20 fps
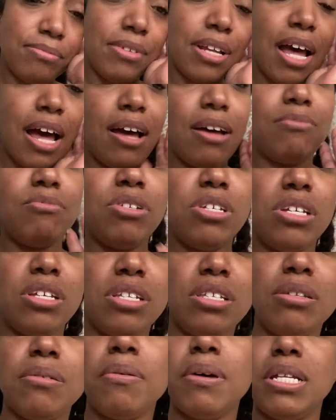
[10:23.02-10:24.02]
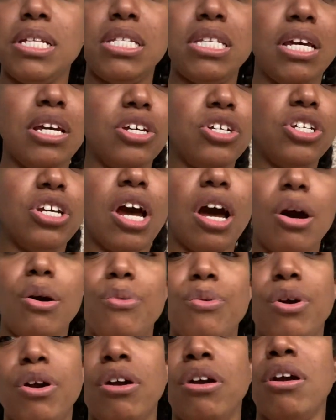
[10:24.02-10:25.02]
I'm just about to take a
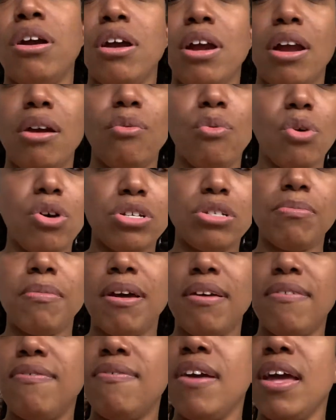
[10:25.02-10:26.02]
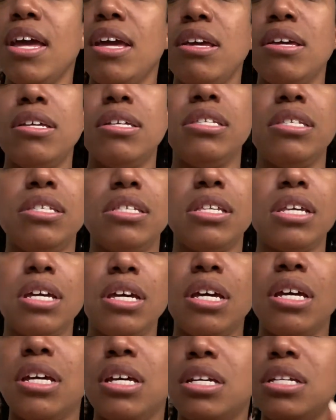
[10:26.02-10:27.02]
shower and wash my face
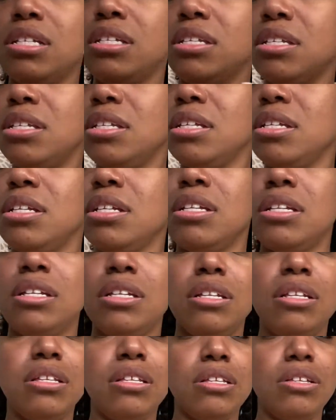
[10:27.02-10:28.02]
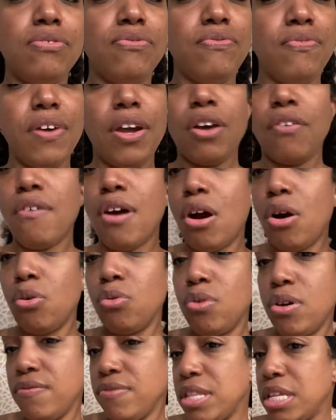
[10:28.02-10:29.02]
and figure
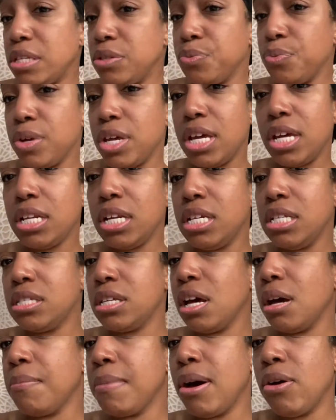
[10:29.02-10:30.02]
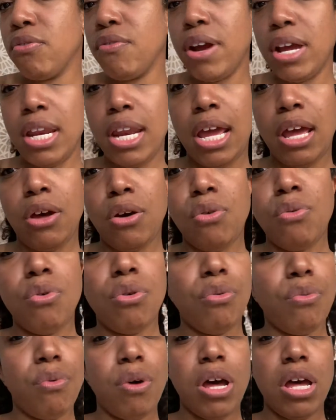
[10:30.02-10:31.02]
out if this wig needs to come out right now or
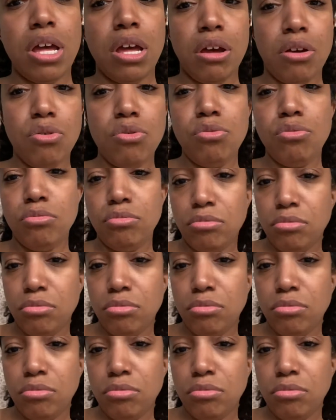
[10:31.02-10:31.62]
what. Oh,